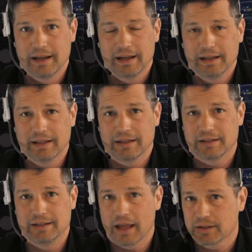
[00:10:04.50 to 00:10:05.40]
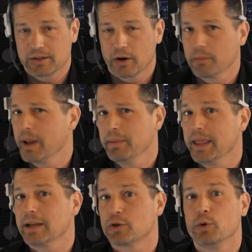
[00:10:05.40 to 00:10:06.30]
in this Death Star.
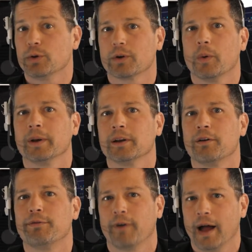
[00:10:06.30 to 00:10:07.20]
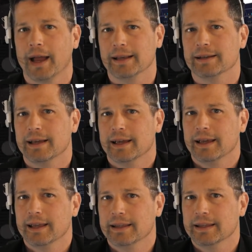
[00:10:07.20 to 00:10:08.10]
Maybe that's who they're going to go find
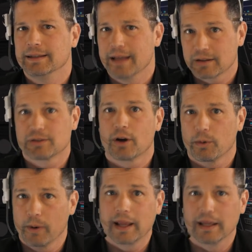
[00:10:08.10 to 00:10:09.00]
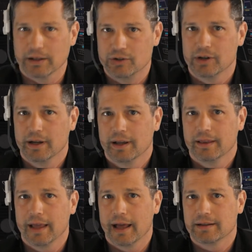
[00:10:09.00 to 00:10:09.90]
in the Death Star wreckage
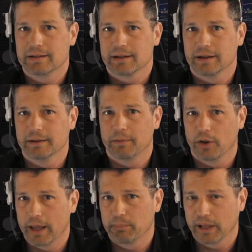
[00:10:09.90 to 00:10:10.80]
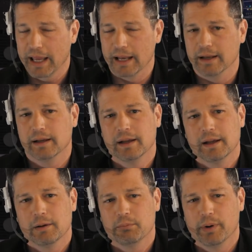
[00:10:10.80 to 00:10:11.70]
that's on that planet.
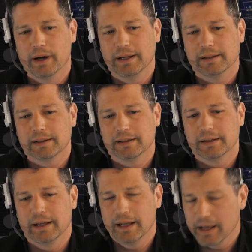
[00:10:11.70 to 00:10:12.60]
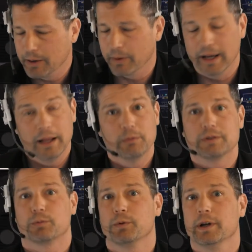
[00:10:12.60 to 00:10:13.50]
But at any rate, it
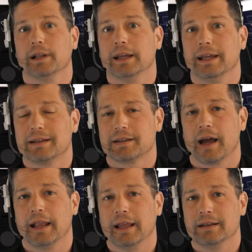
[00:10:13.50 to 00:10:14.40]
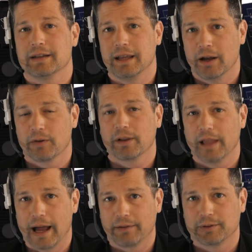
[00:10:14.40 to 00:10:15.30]
was really exciting to hear the
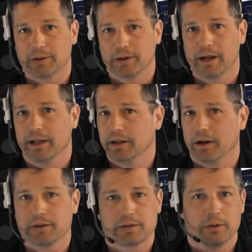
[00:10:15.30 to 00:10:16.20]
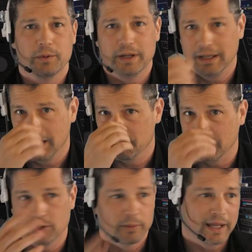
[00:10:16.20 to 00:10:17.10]
laughter, and then also when
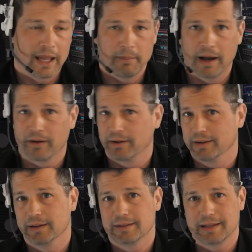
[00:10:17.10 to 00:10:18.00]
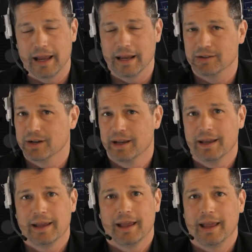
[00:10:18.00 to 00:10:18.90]
Ian McDiarmid came out on the stage
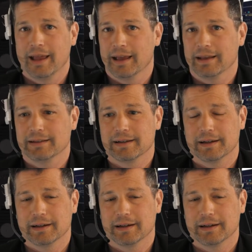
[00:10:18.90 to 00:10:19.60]
and